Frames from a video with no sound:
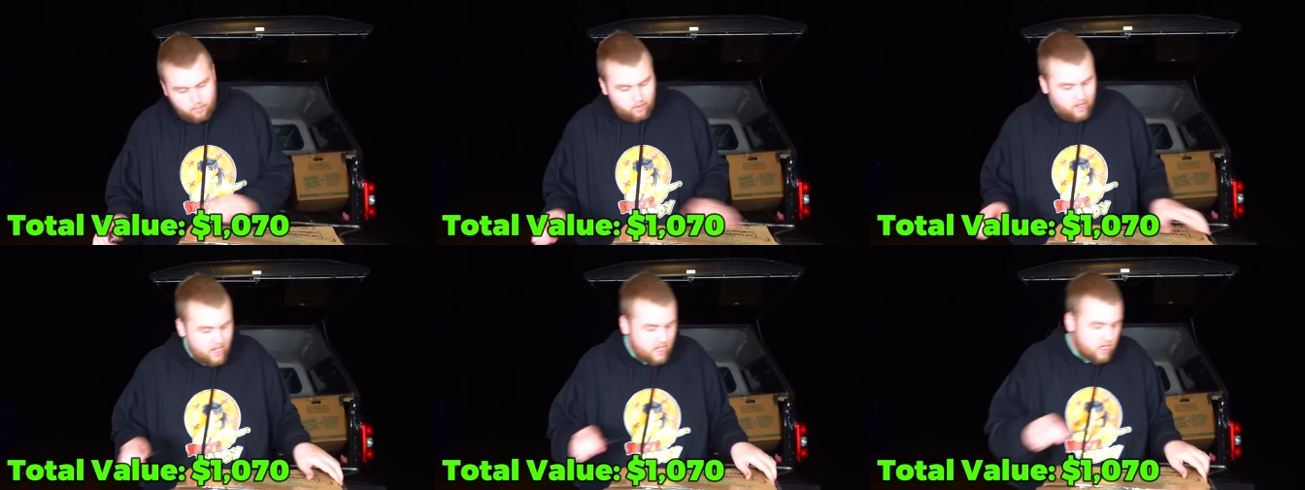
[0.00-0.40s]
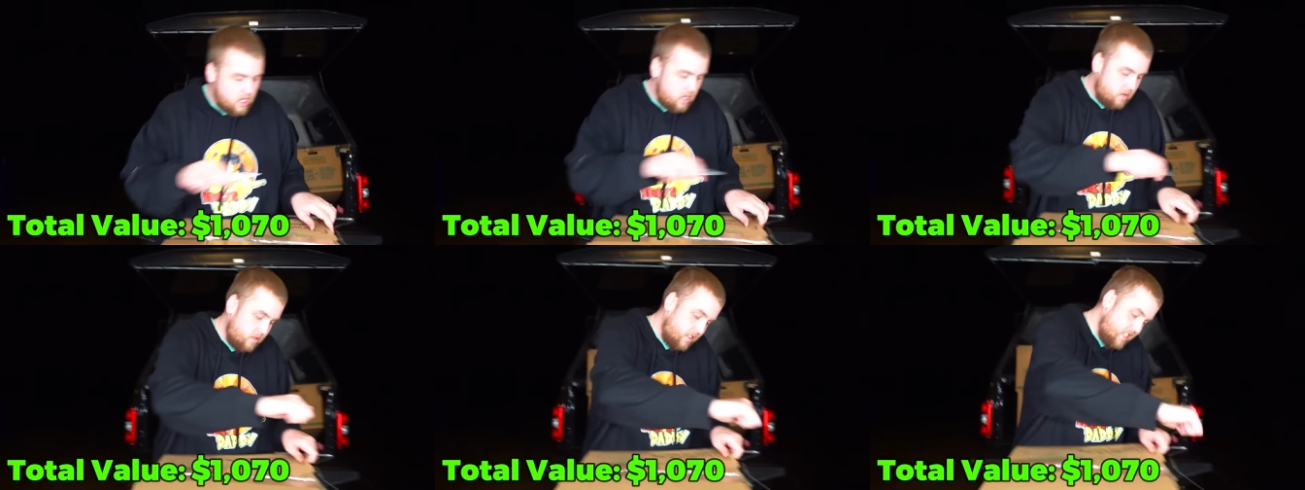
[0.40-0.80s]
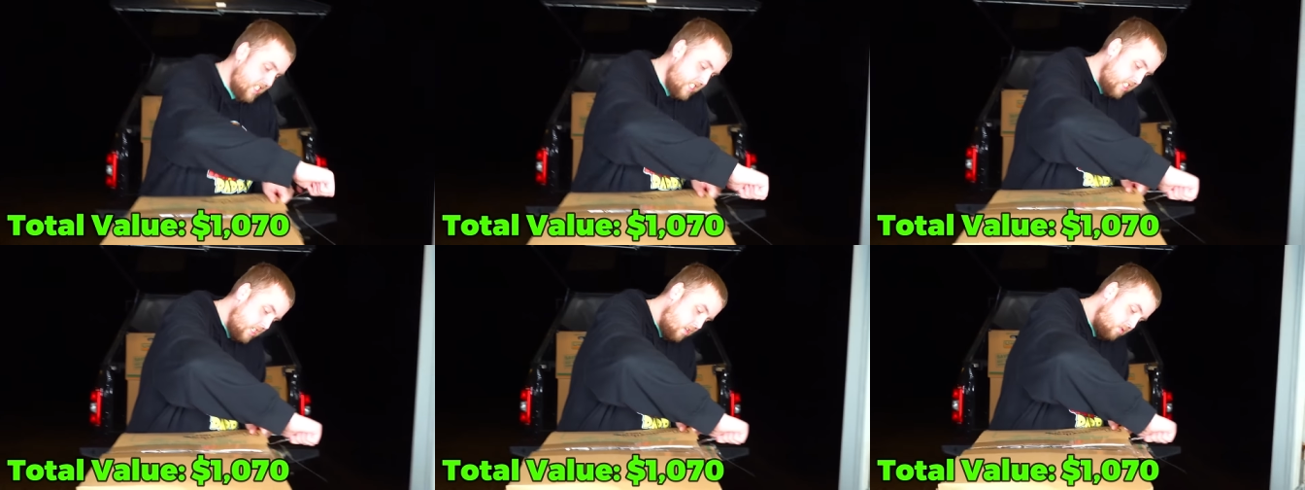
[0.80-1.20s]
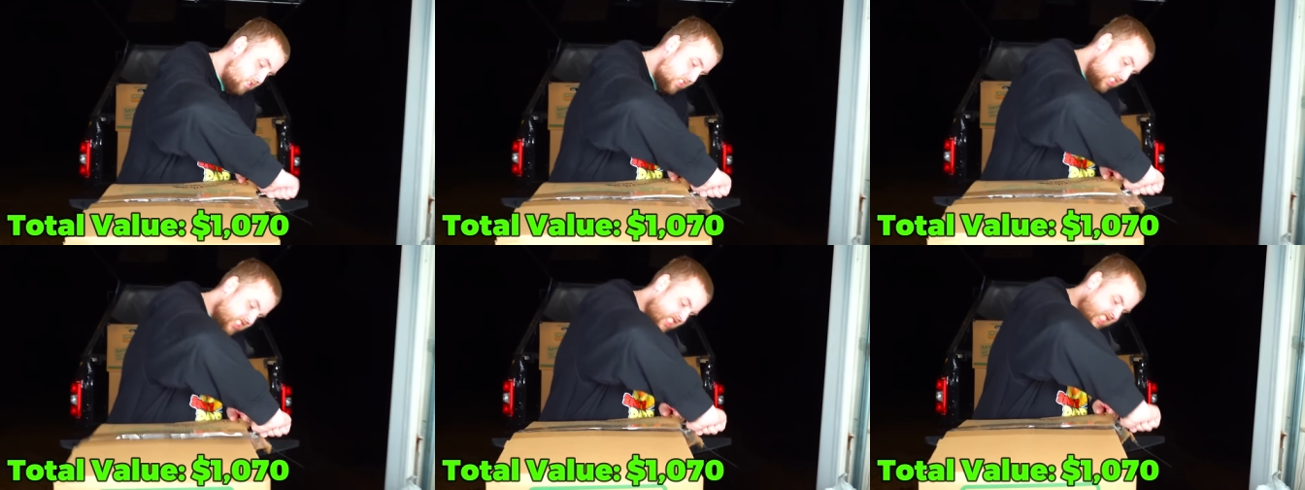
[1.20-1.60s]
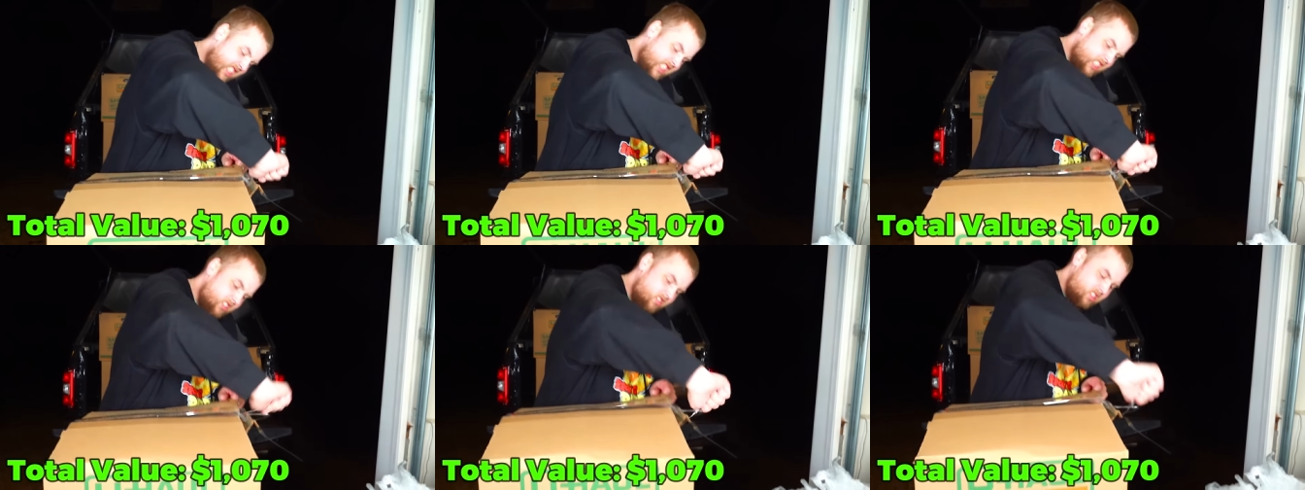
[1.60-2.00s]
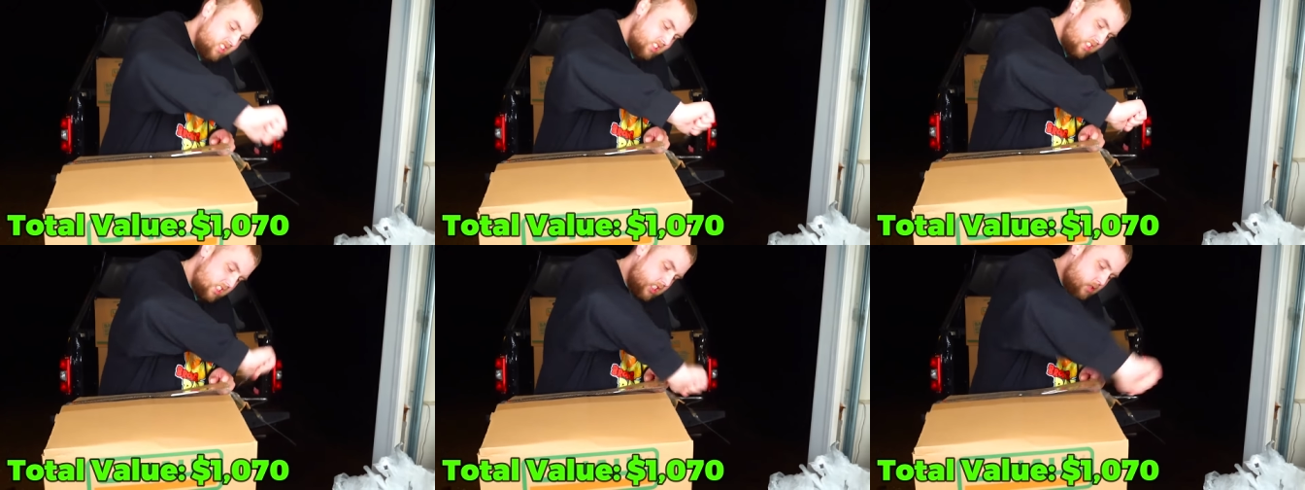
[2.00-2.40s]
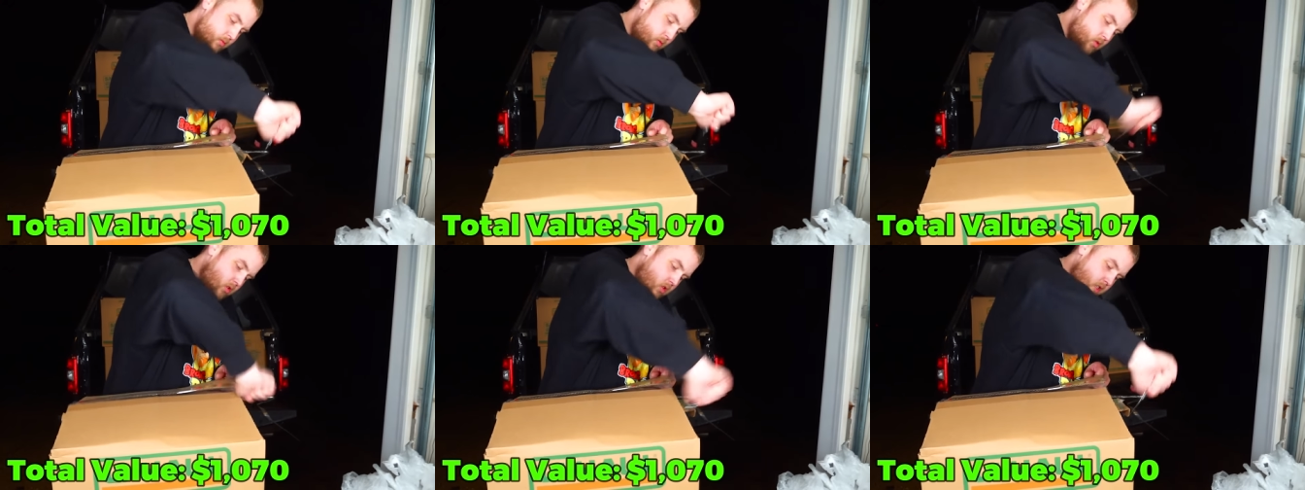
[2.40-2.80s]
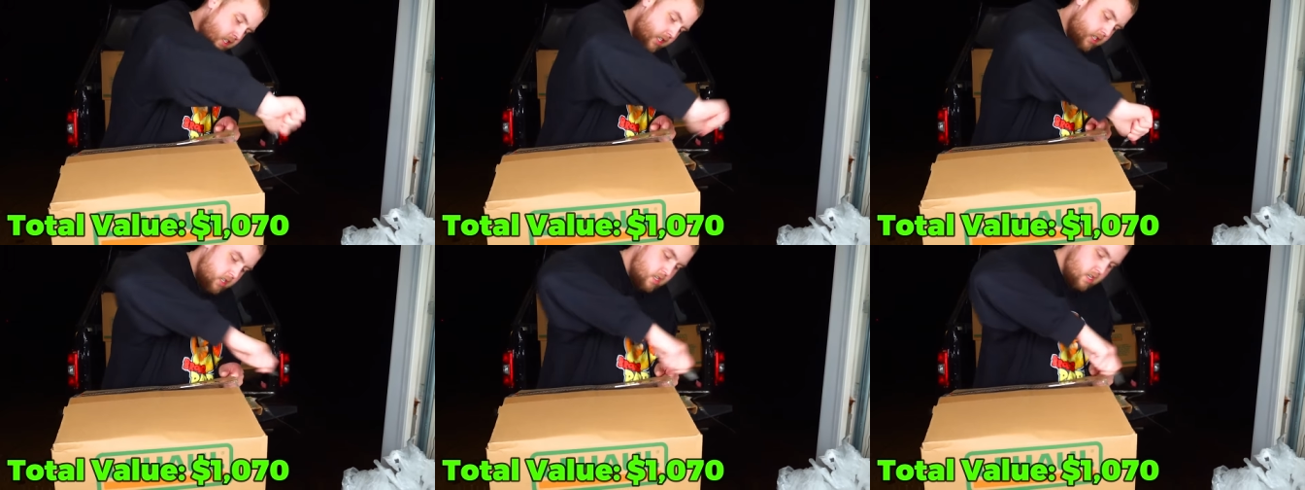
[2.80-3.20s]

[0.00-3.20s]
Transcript: brand new. Let's go. Let's go. Come on.